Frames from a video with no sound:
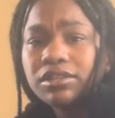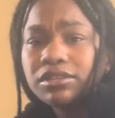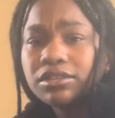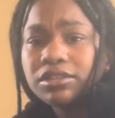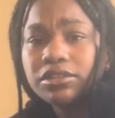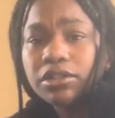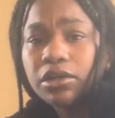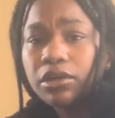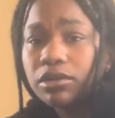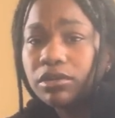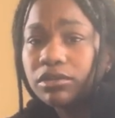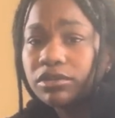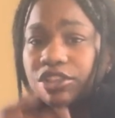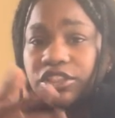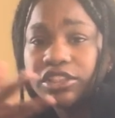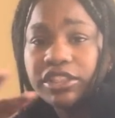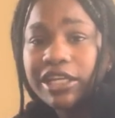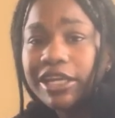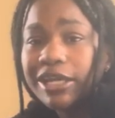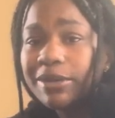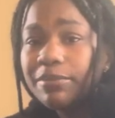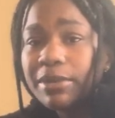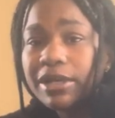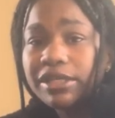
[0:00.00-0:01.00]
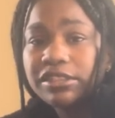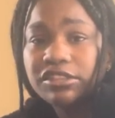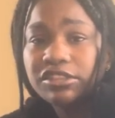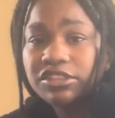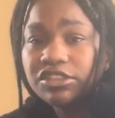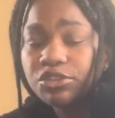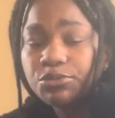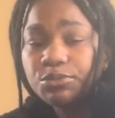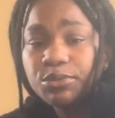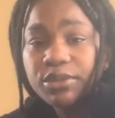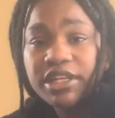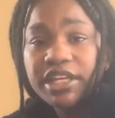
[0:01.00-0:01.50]
So just keep
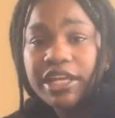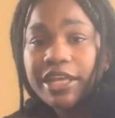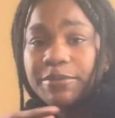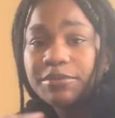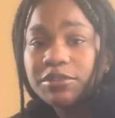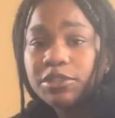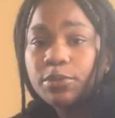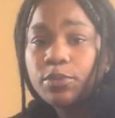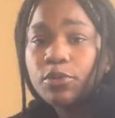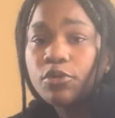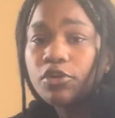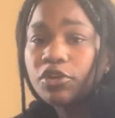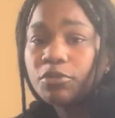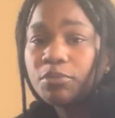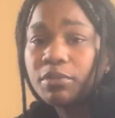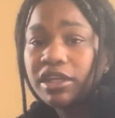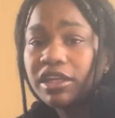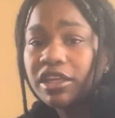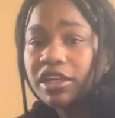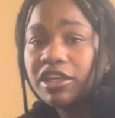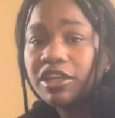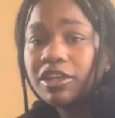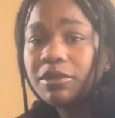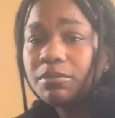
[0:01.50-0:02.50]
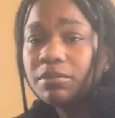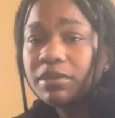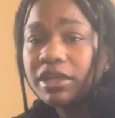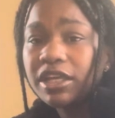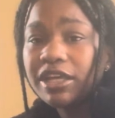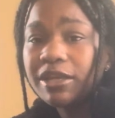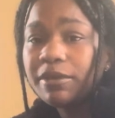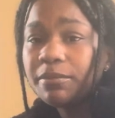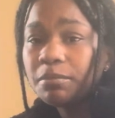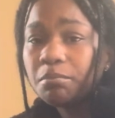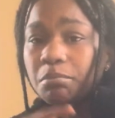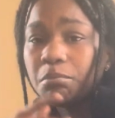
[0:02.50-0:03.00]
messaging me. Keep supporting me.
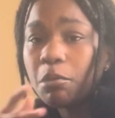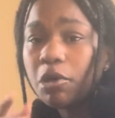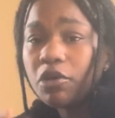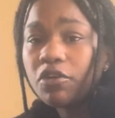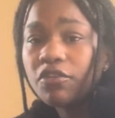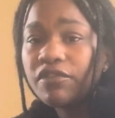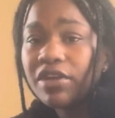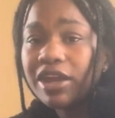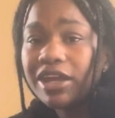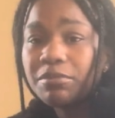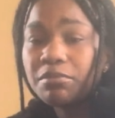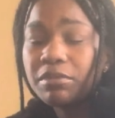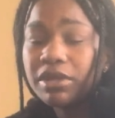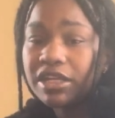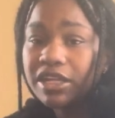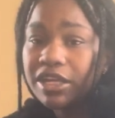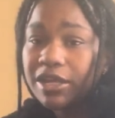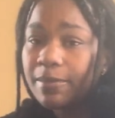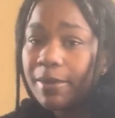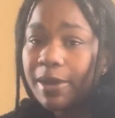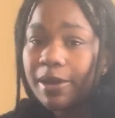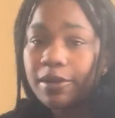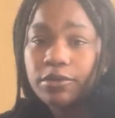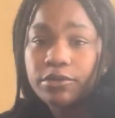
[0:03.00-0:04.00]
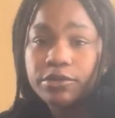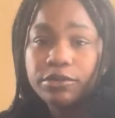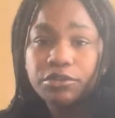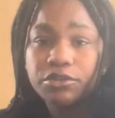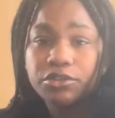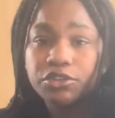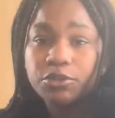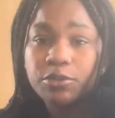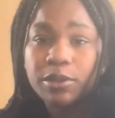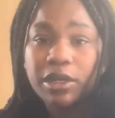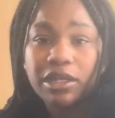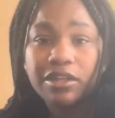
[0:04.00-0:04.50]
Keep motivating me to get back on
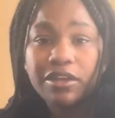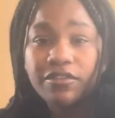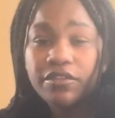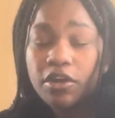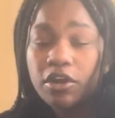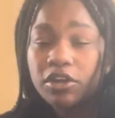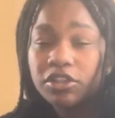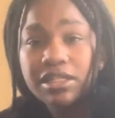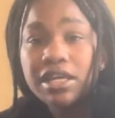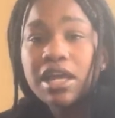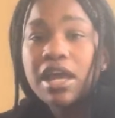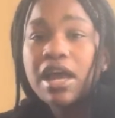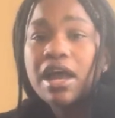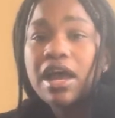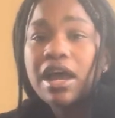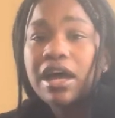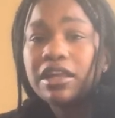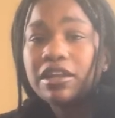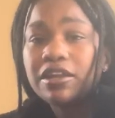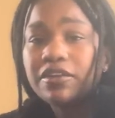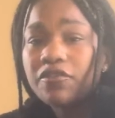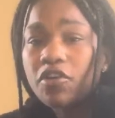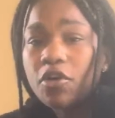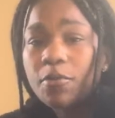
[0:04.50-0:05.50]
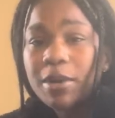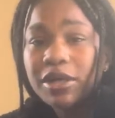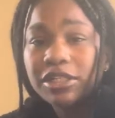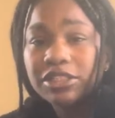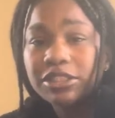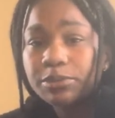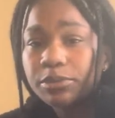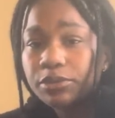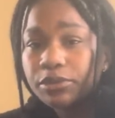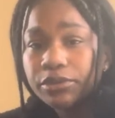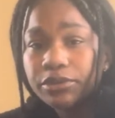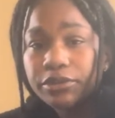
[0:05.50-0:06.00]
YouTube. I love y'all. I love all my
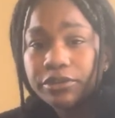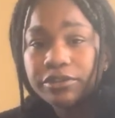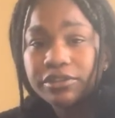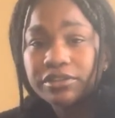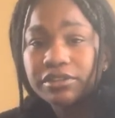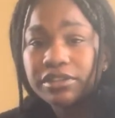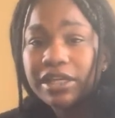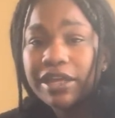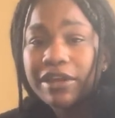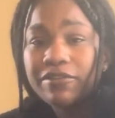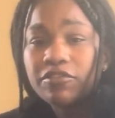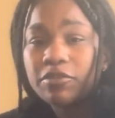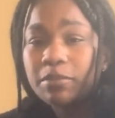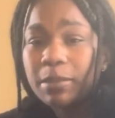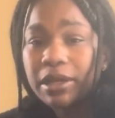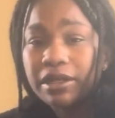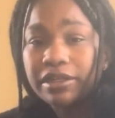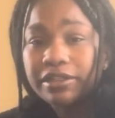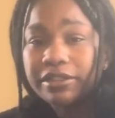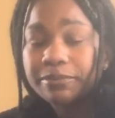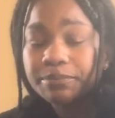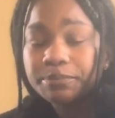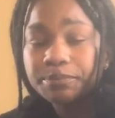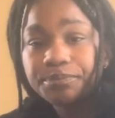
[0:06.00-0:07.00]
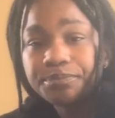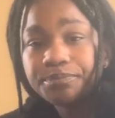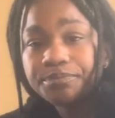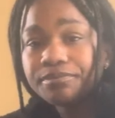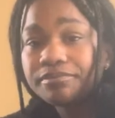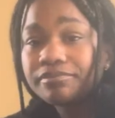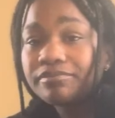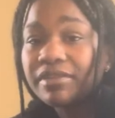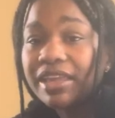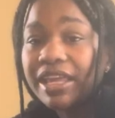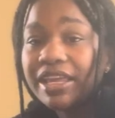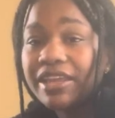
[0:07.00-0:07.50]
supporters, everybody.
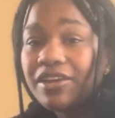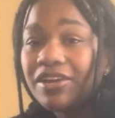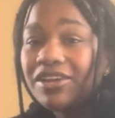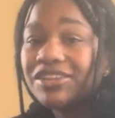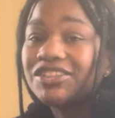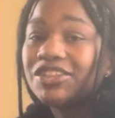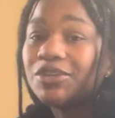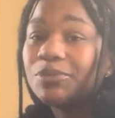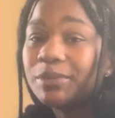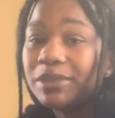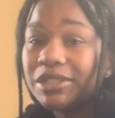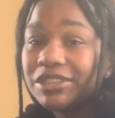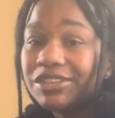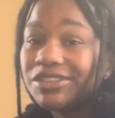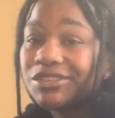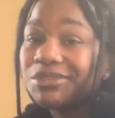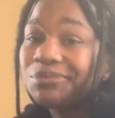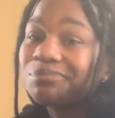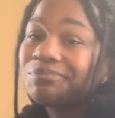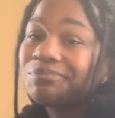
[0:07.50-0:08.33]
Thank y'all so much.